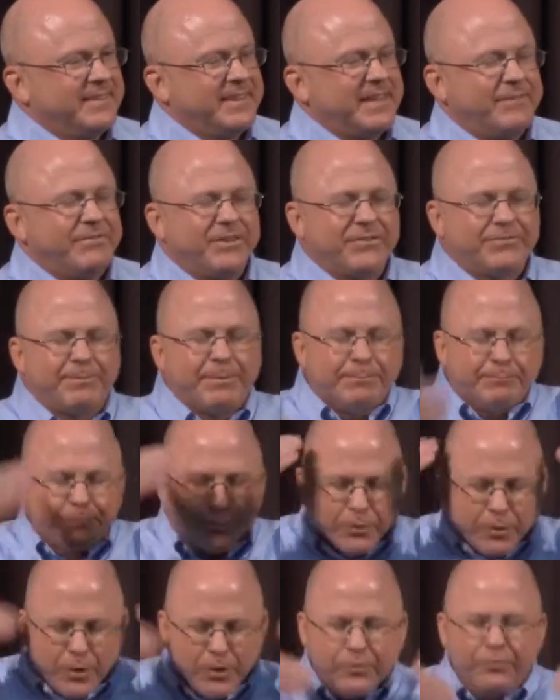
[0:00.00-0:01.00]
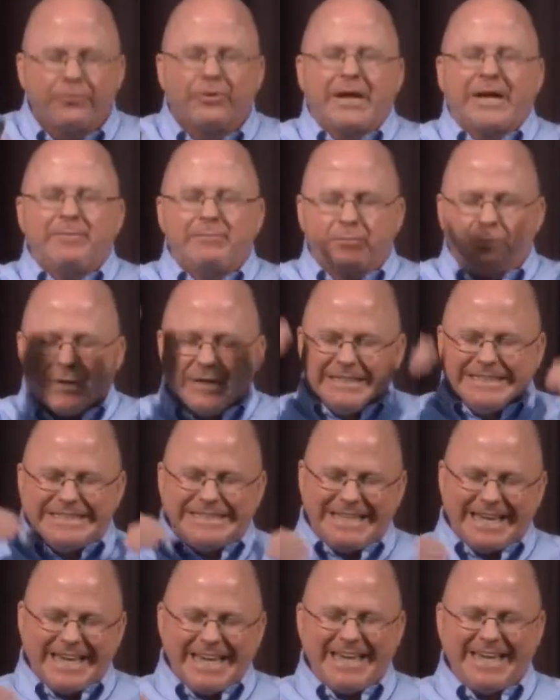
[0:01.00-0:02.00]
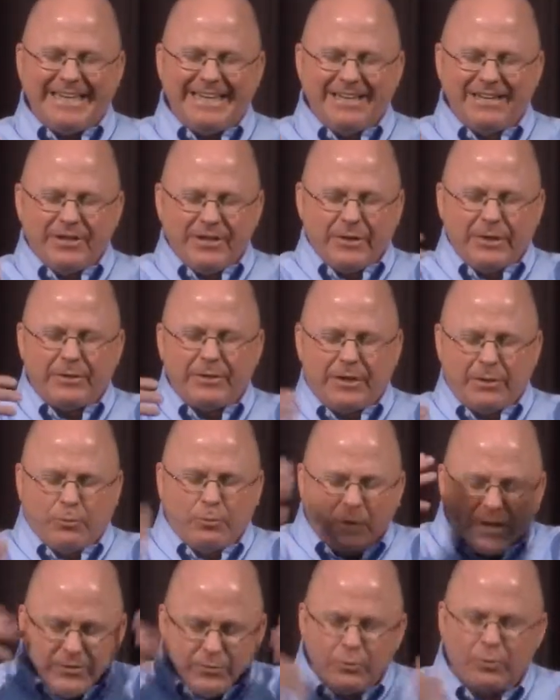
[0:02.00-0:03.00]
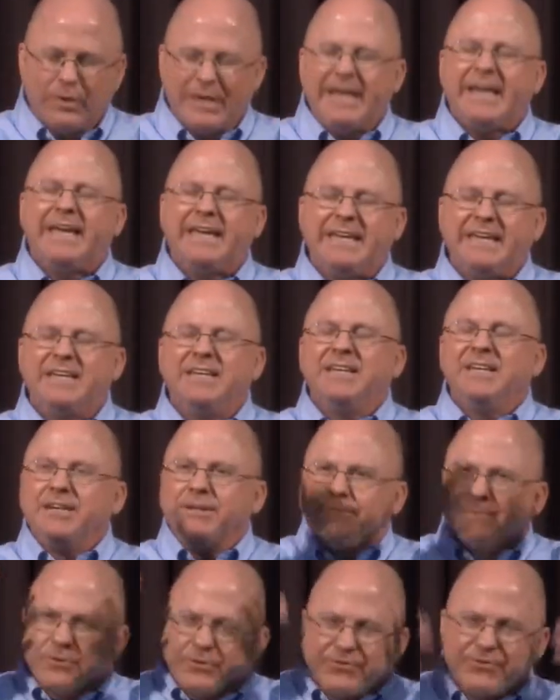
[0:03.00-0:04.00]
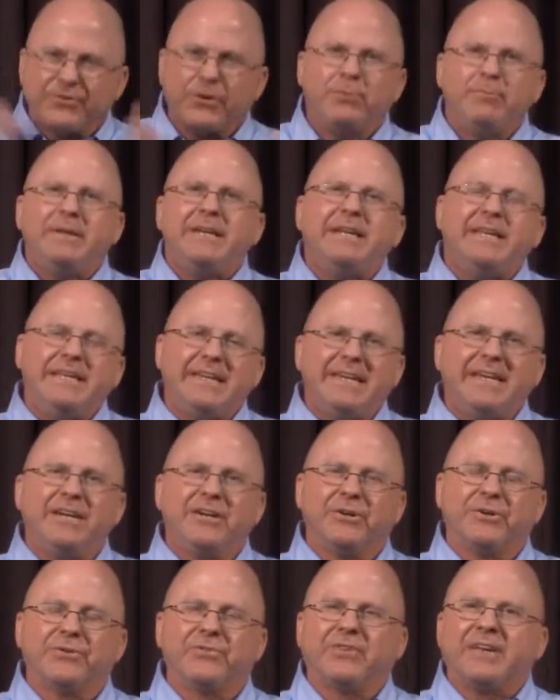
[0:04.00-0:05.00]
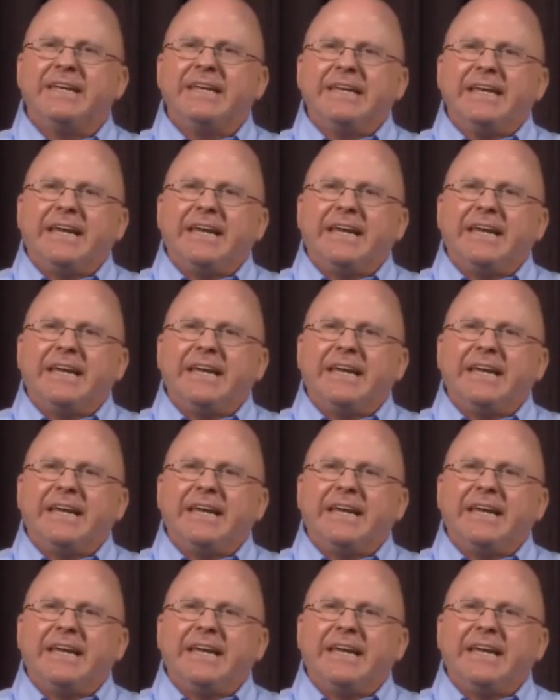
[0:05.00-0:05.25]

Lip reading: They've just been programmed one way for so many years,